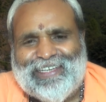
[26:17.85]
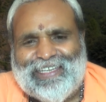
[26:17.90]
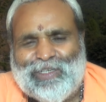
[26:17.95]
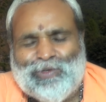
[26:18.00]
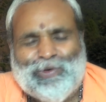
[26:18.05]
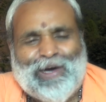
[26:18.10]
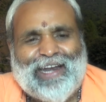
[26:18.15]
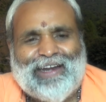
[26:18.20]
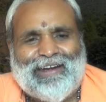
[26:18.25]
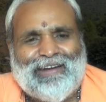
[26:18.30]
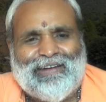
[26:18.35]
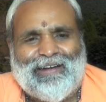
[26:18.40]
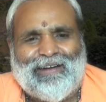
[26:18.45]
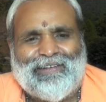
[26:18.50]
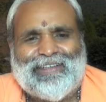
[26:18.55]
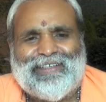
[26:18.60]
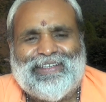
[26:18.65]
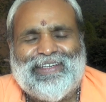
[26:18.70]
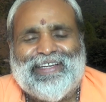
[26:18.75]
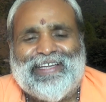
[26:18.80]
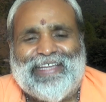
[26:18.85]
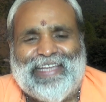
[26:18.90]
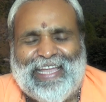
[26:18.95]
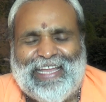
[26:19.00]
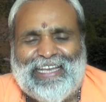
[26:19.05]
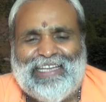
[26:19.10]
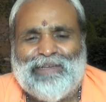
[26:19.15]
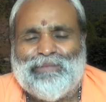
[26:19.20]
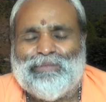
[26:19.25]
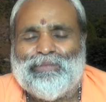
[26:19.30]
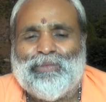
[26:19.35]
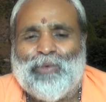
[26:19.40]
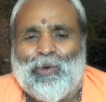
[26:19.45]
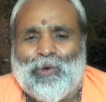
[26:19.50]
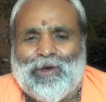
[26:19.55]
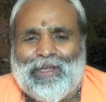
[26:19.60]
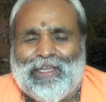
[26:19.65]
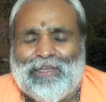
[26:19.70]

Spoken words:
You are not any more,